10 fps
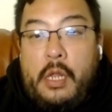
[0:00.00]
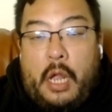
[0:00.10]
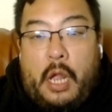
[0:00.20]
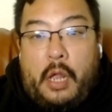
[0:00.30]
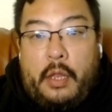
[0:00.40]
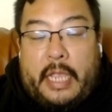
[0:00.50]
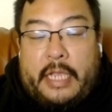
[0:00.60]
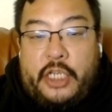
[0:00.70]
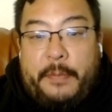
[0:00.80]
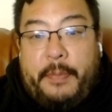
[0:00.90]

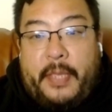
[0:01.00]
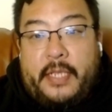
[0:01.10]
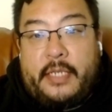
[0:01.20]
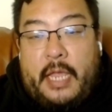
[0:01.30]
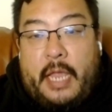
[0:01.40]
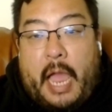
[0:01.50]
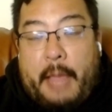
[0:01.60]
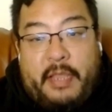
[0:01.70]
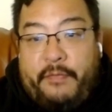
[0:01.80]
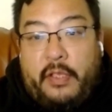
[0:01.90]
GPPs. I'm
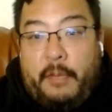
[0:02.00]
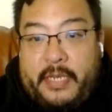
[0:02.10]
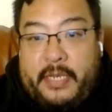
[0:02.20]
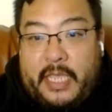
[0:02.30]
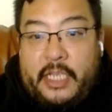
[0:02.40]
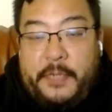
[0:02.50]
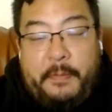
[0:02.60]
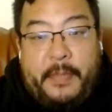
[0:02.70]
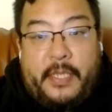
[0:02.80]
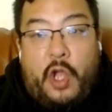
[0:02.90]
definitely going to play Hideki in GPPs.